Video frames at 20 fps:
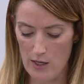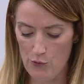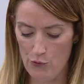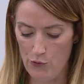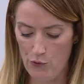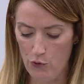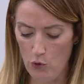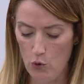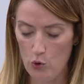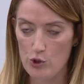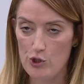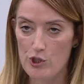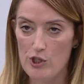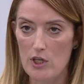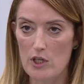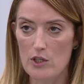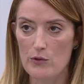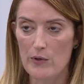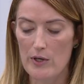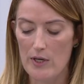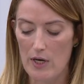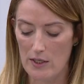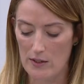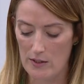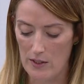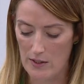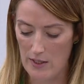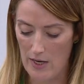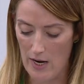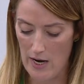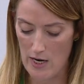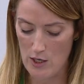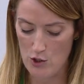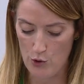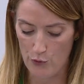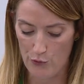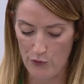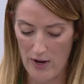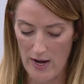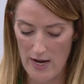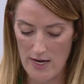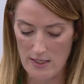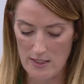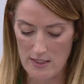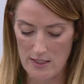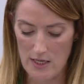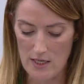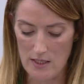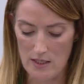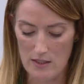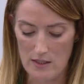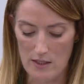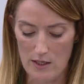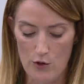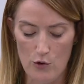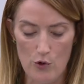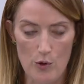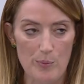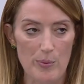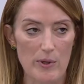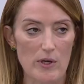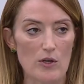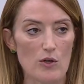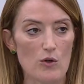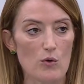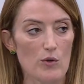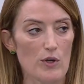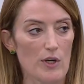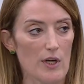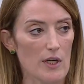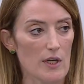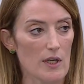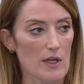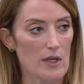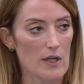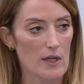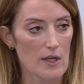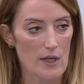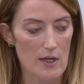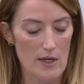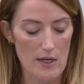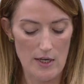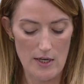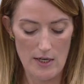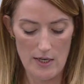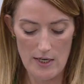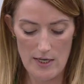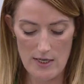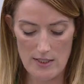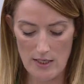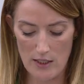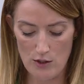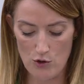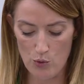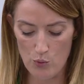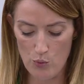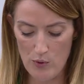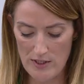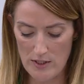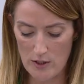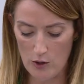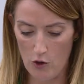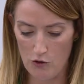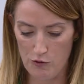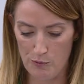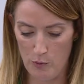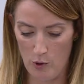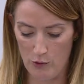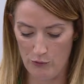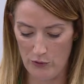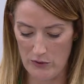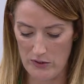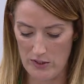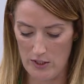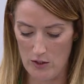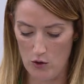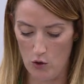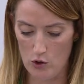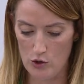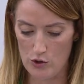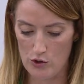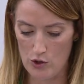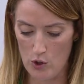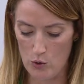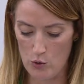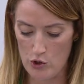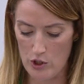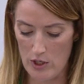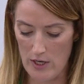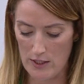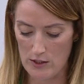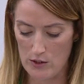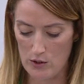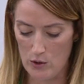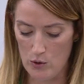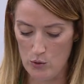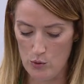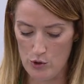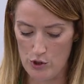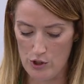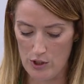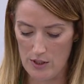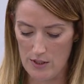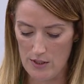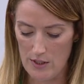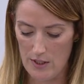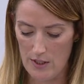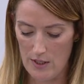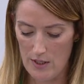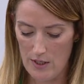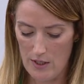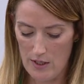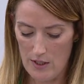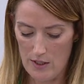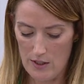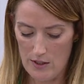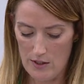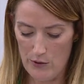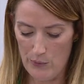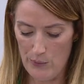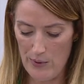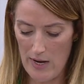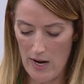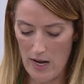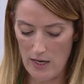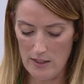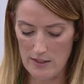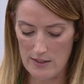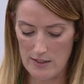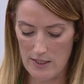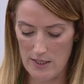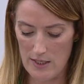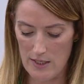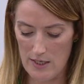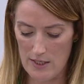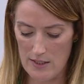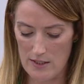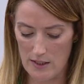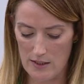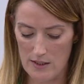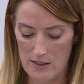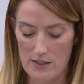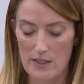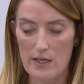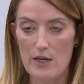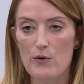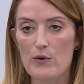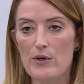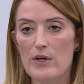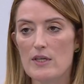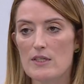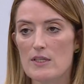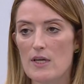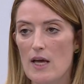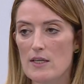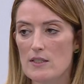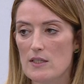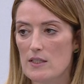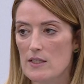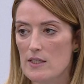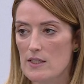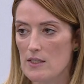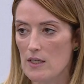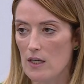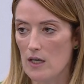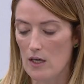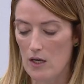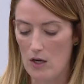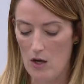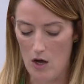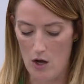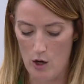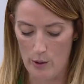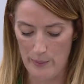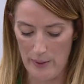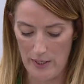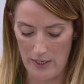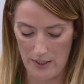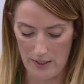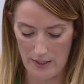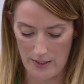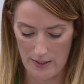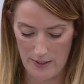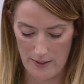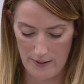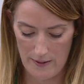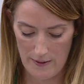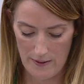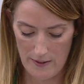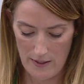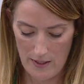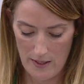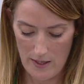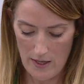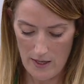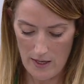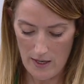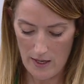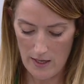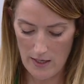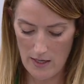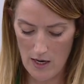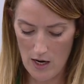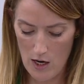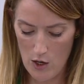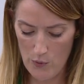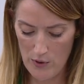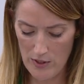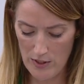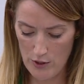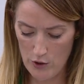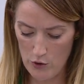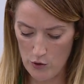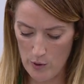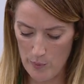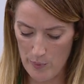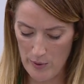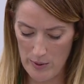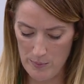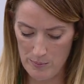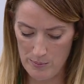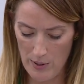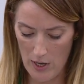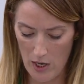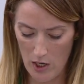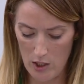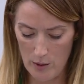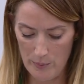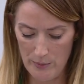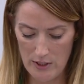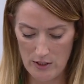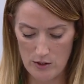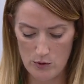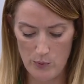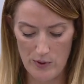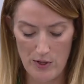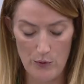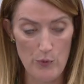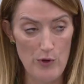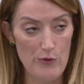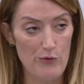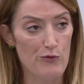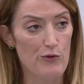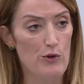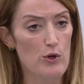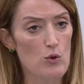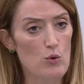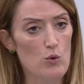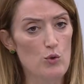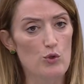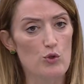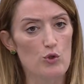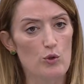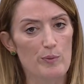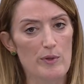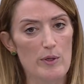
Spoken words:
four children under the age of 18 in the European Union is at risk of poverty or social exclusion, the reality is as serious as it is alarming. Here in the European Parliament, we refuse to be